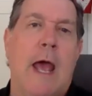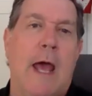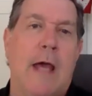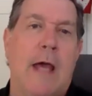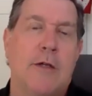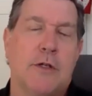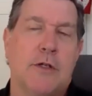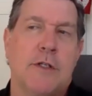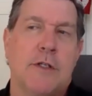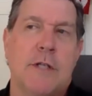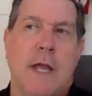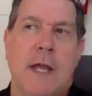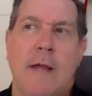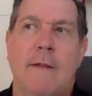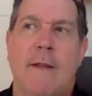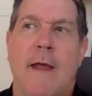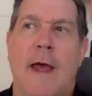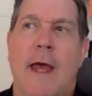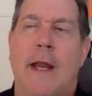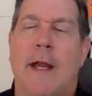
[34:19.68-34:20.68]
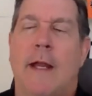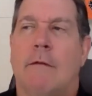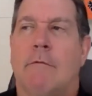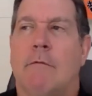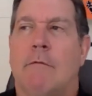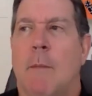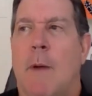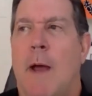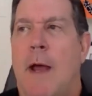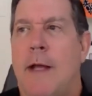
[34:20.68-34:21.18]
As you're saying that, it
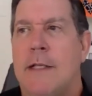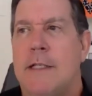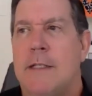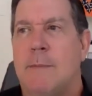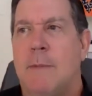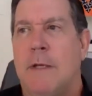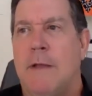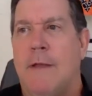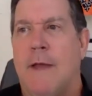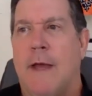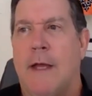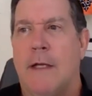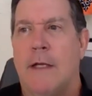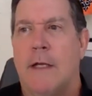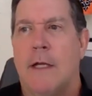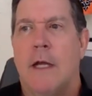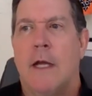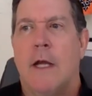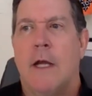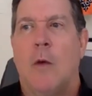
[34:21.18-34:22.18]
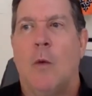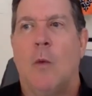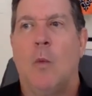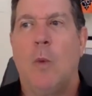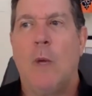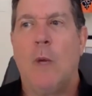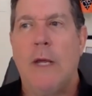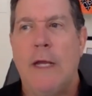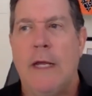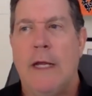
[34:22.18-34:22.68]
reminds me that
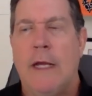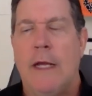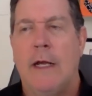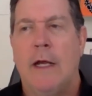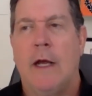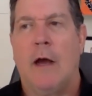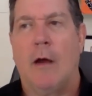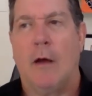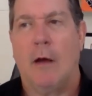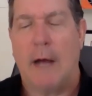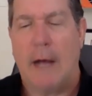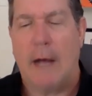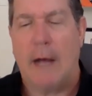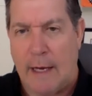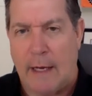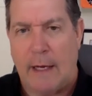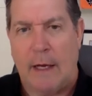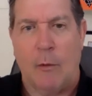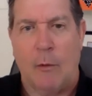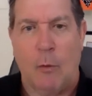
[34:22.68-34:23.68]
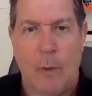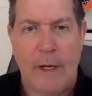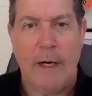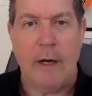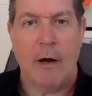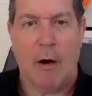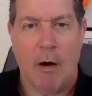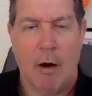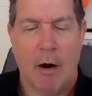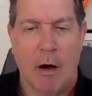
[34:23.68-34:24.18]
we
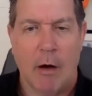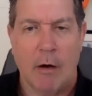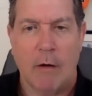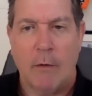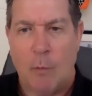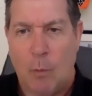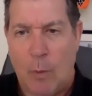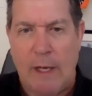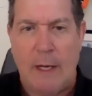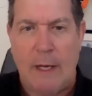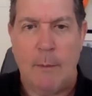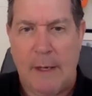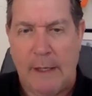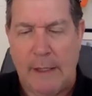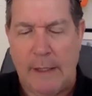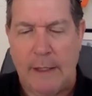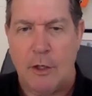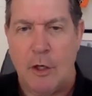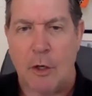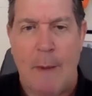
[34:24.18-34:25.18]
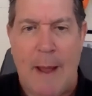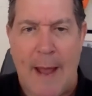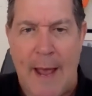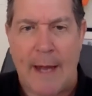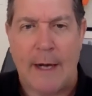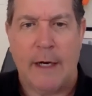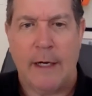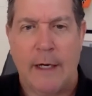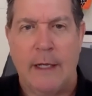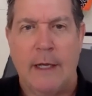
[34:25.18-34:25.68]
meaning
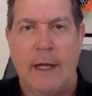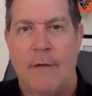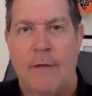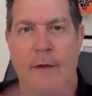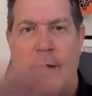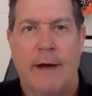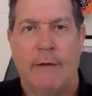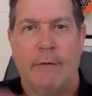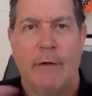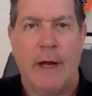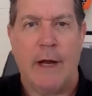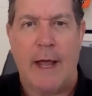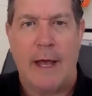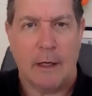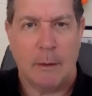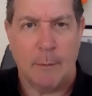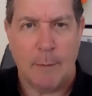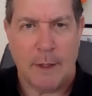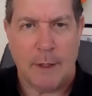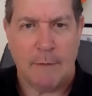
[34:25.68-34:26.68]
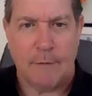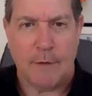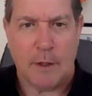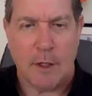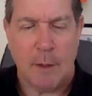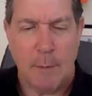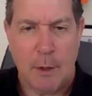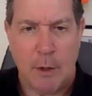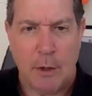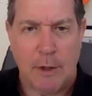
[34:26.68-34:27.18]
humanity, and then every element of the
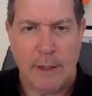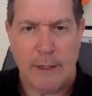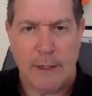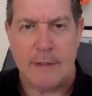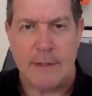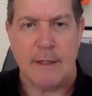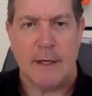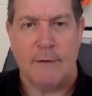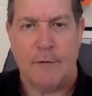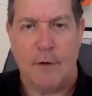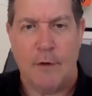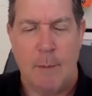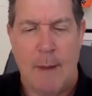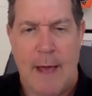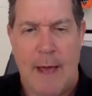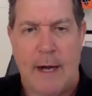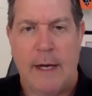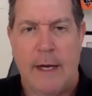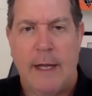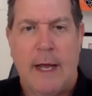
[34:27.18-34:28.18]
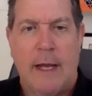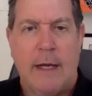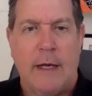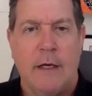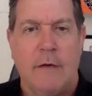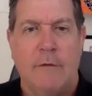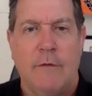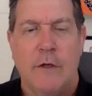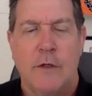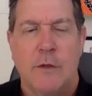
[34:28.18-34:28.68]
communities of humanity and
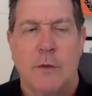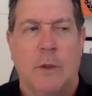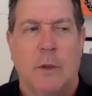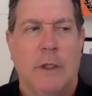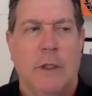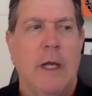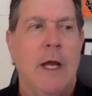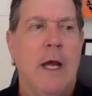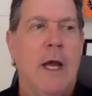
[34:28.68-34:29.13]
individually,